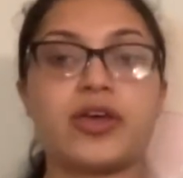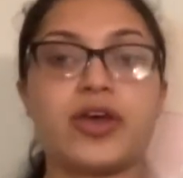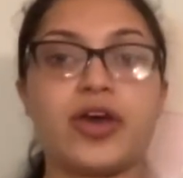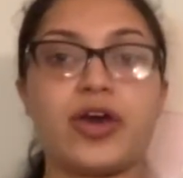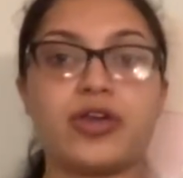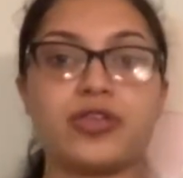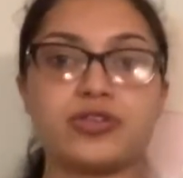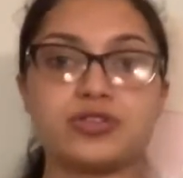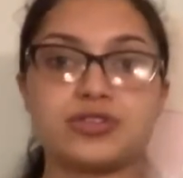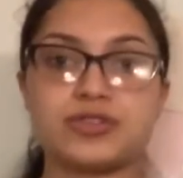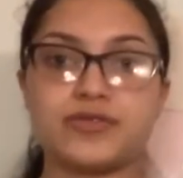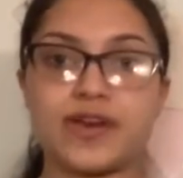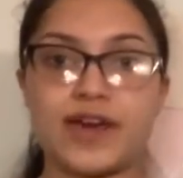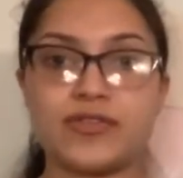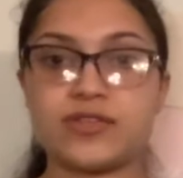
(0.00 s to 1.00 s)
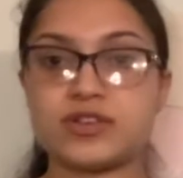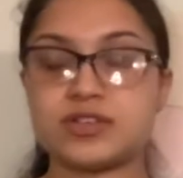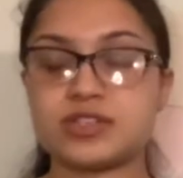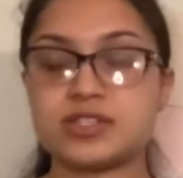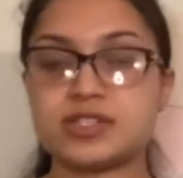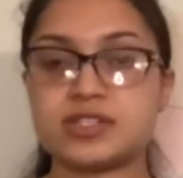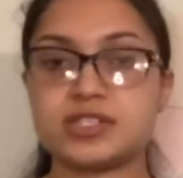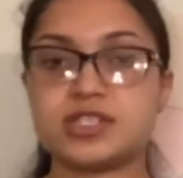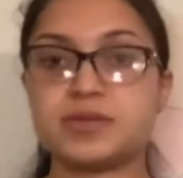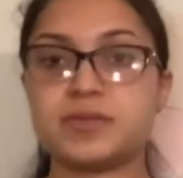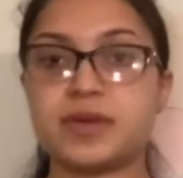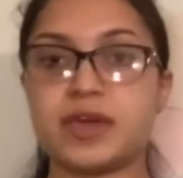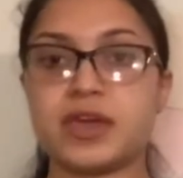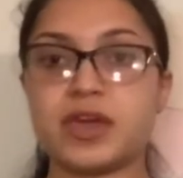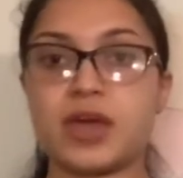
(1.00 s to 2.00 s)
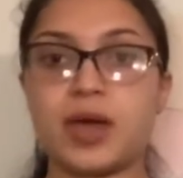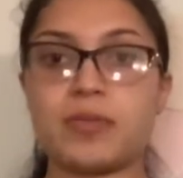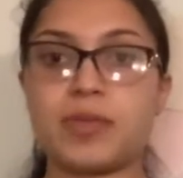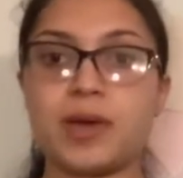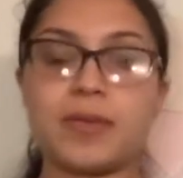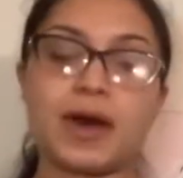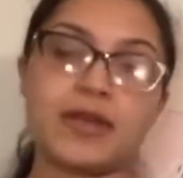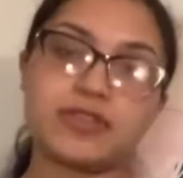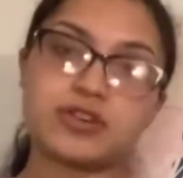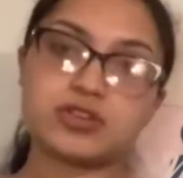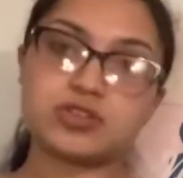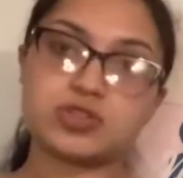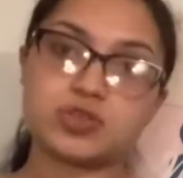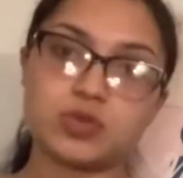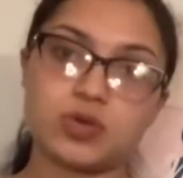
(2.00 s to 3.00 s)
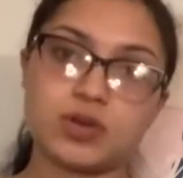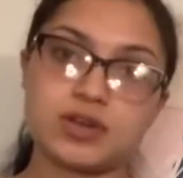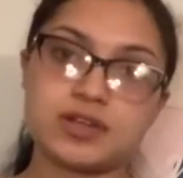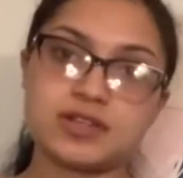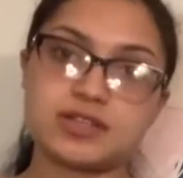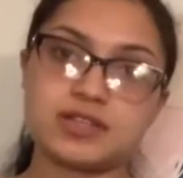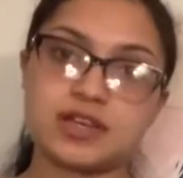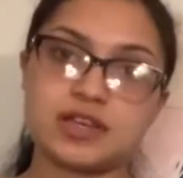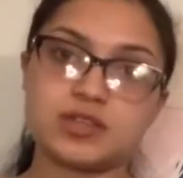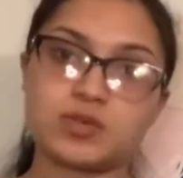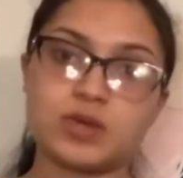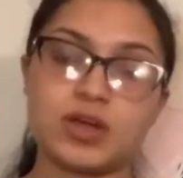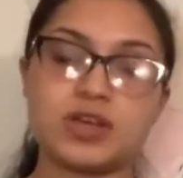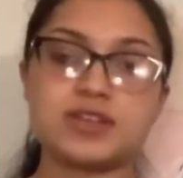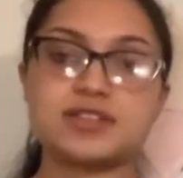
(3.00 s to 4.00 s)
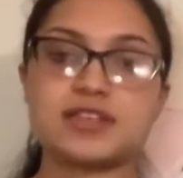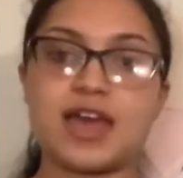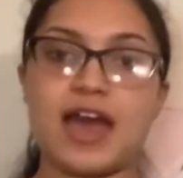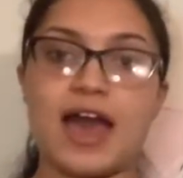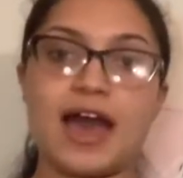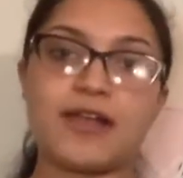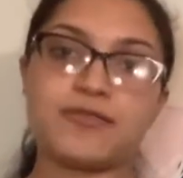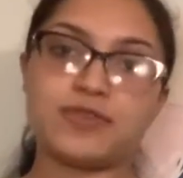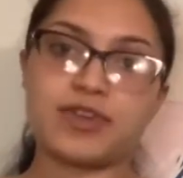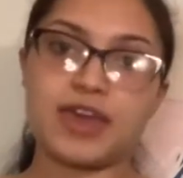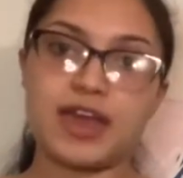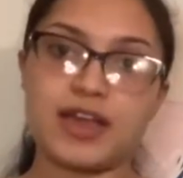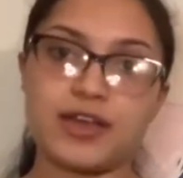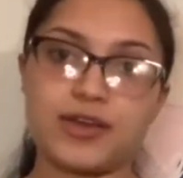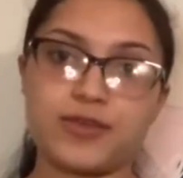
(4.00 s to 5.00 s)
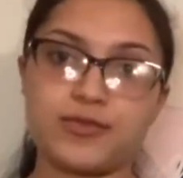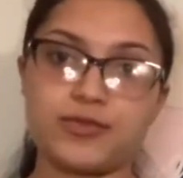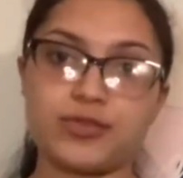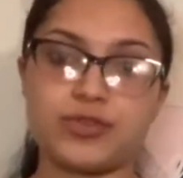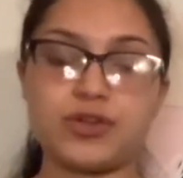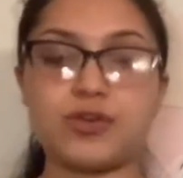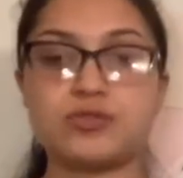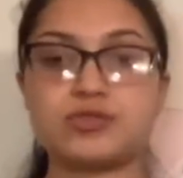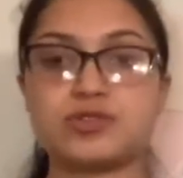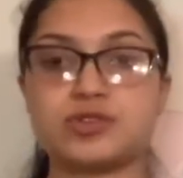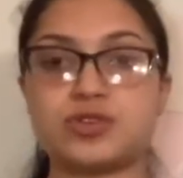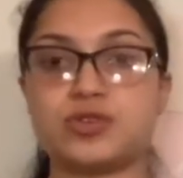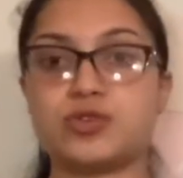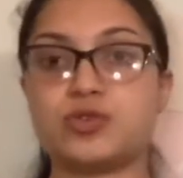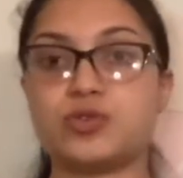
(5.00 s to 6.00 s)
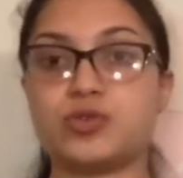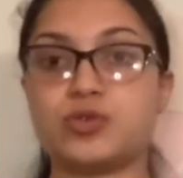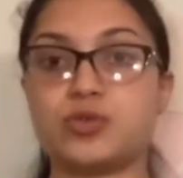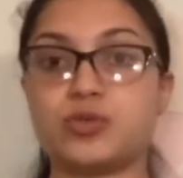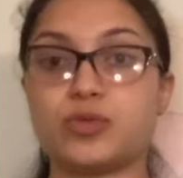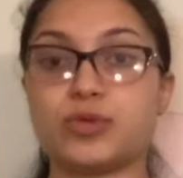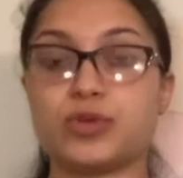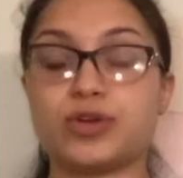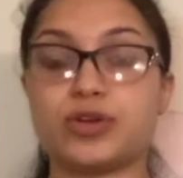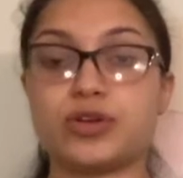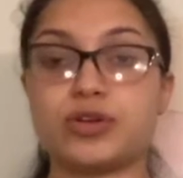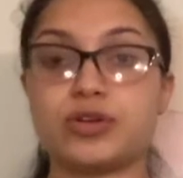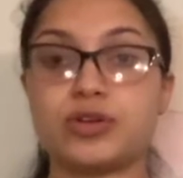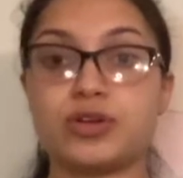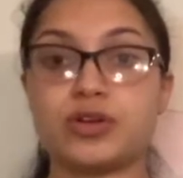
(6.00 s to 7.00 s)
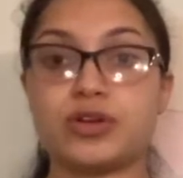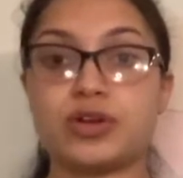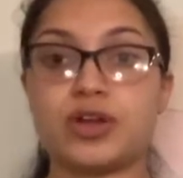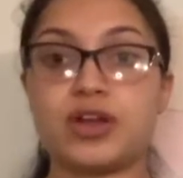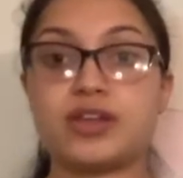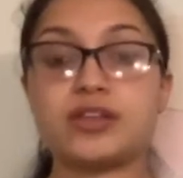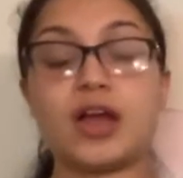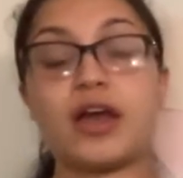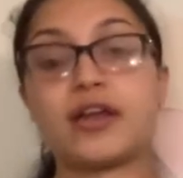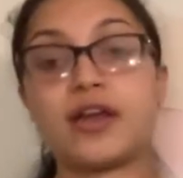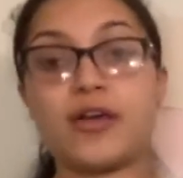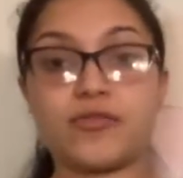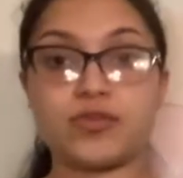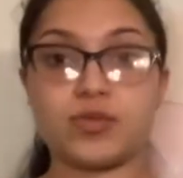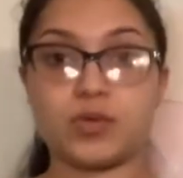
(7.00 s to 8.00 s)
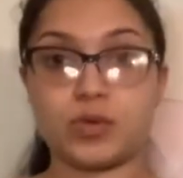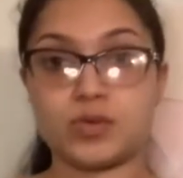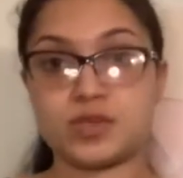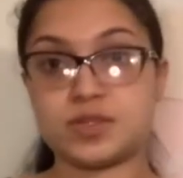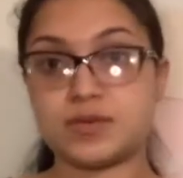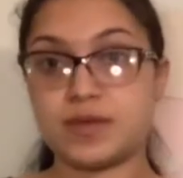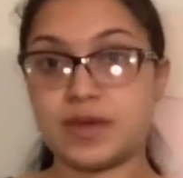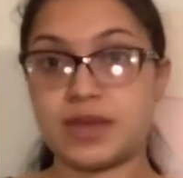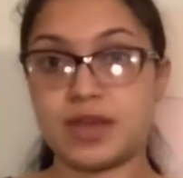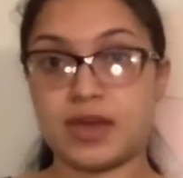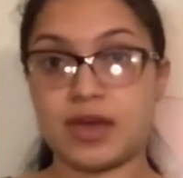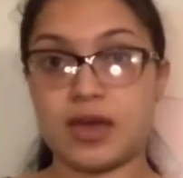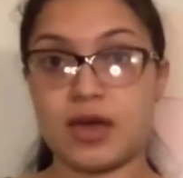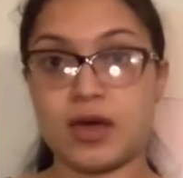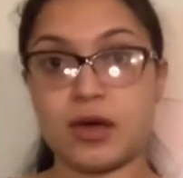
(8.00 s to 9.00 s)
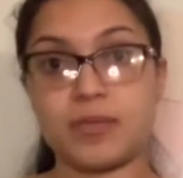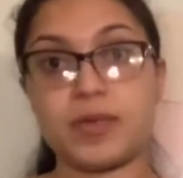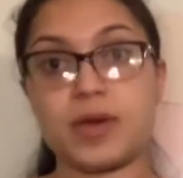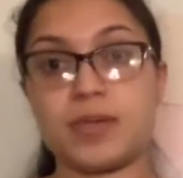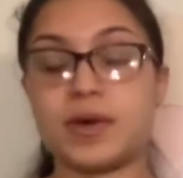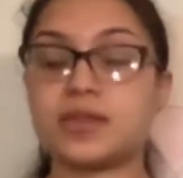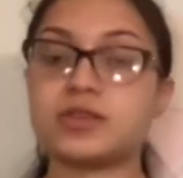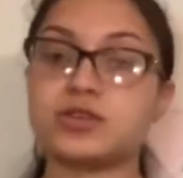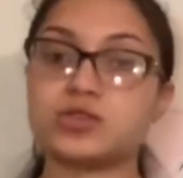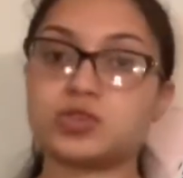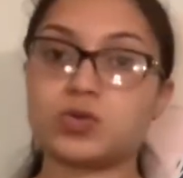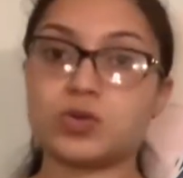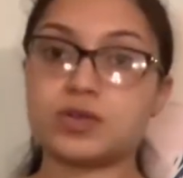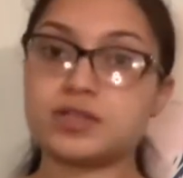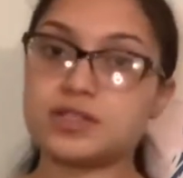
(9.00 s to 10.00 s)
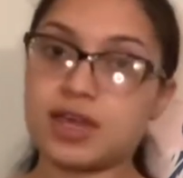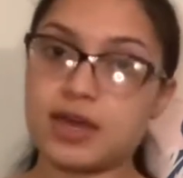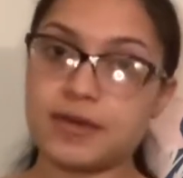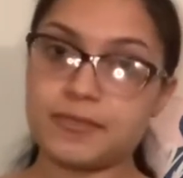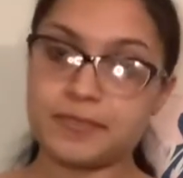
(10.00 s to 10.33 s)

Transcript: other survivors speaking up about their stories, as well as advocating for those who were not comfortable with speaking up about their stories yet.